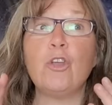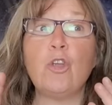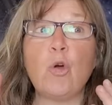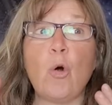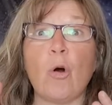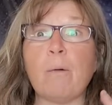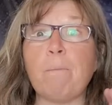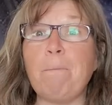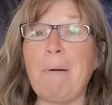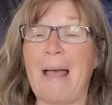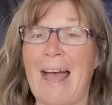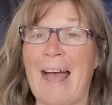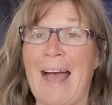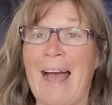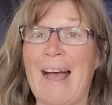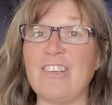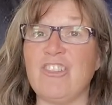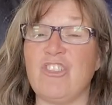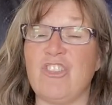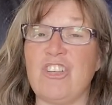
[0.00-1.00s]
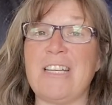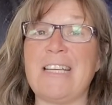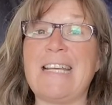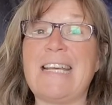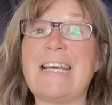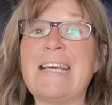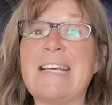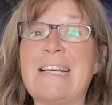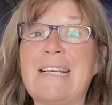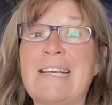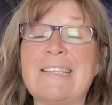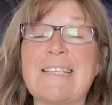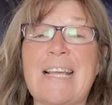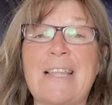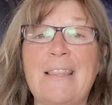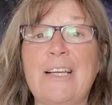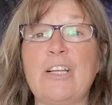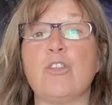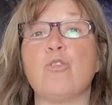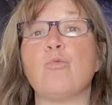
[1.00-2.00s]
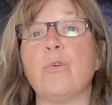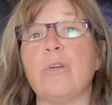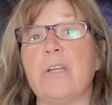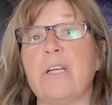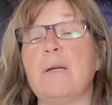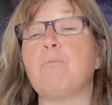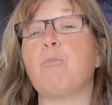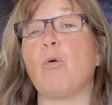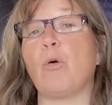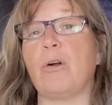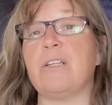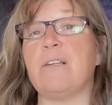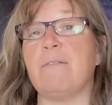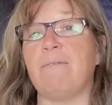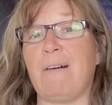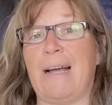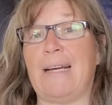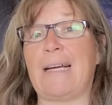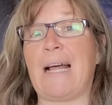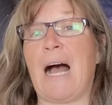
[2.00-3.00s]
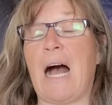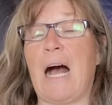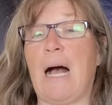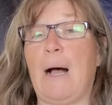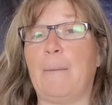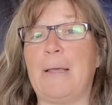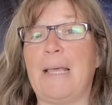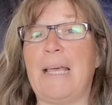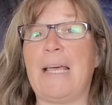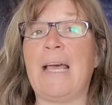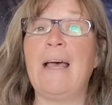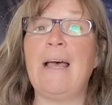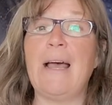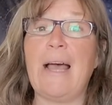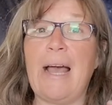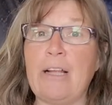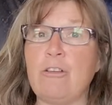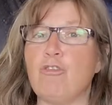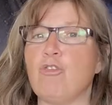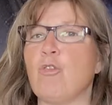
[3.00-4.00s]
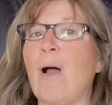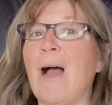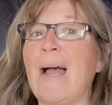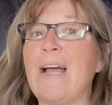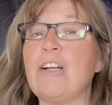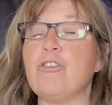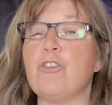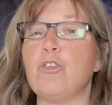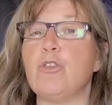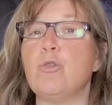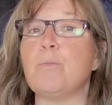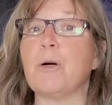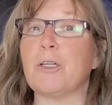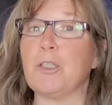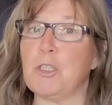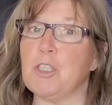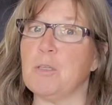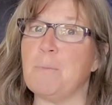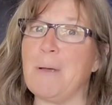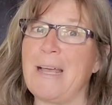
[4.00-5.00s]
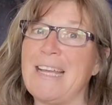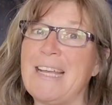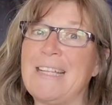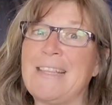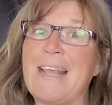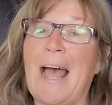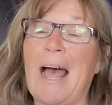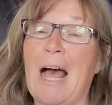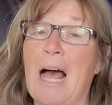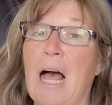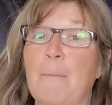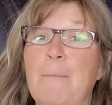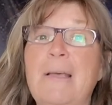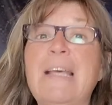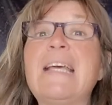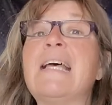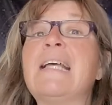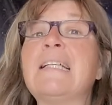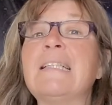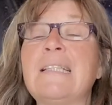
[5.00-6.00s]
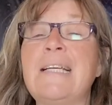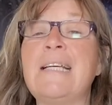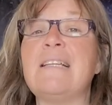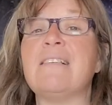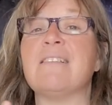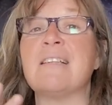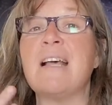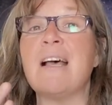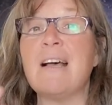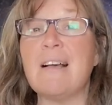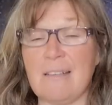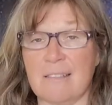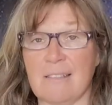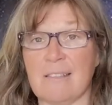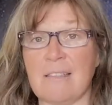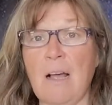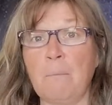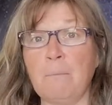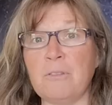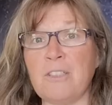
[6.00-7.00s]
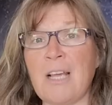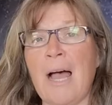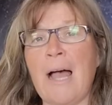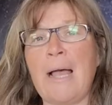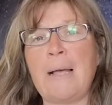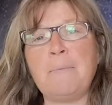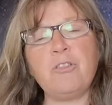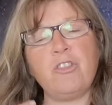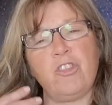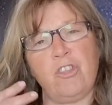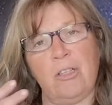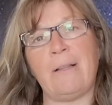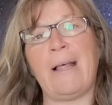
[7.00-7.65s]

your passion is, I think it's really important to find a hobby and try to participate in that hobby at least sometimes,